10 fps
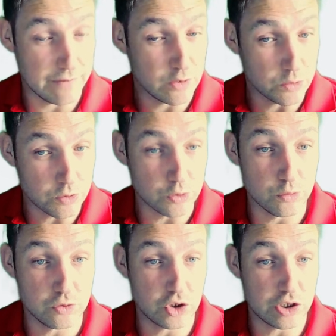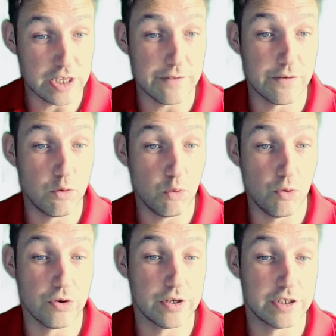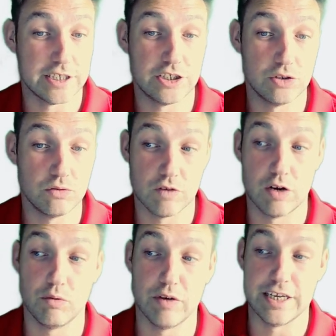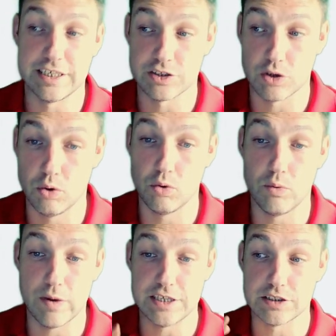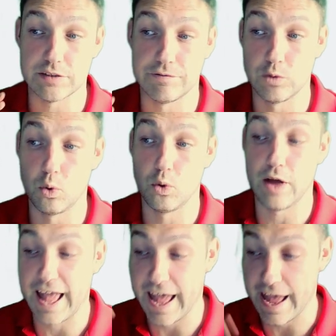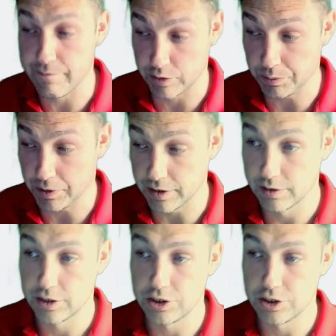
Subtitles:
if you use the default organizational role, it is always for everyone.